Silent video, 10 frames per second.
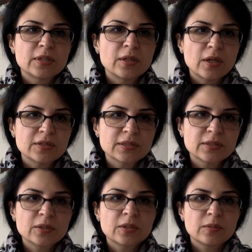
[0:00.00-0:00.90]

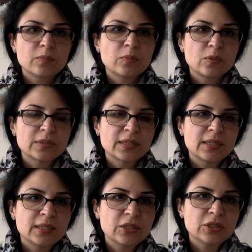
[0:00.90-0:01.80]
luster bowls
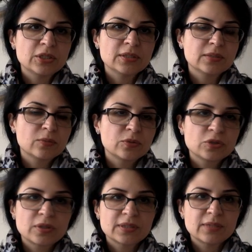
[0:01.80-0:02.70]
and dishes or
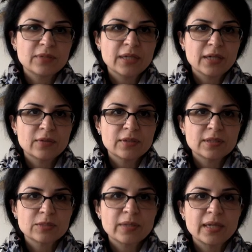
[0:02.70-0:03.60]
jars that we have on
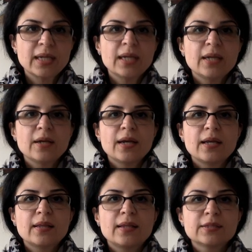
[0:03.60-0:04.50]
display.
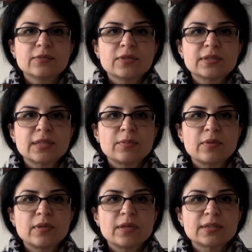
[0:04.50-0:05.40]
And this, for example,
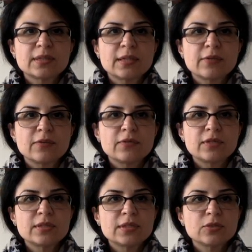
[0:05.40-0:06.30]
this
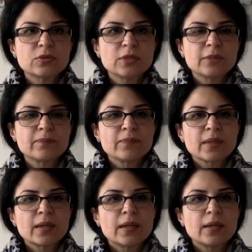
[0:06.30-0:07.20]
15th century
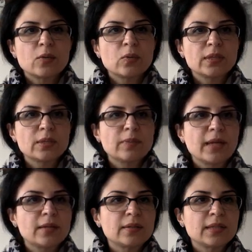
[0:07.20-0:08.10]
wooden
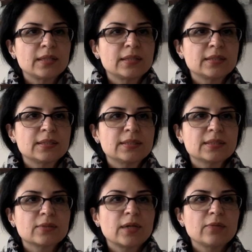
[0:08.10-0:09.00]
panel that is
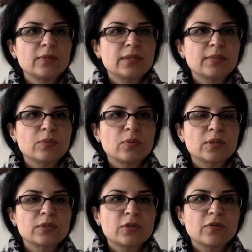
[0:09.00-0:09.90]
inscribed with the
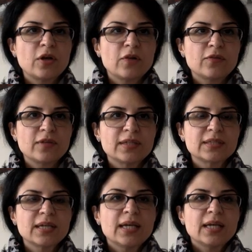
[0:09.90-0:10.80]
poetry of Hafez
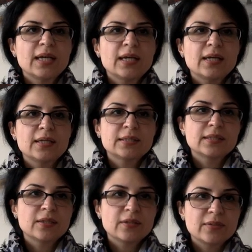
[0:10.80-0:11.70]
is
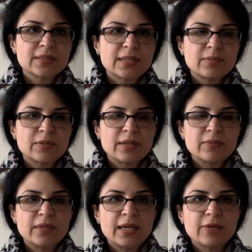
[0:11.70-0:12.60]
another example that
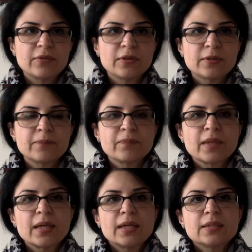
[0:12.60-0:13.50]
we have here.
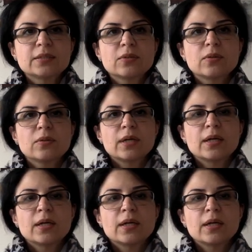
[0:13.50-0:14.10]
So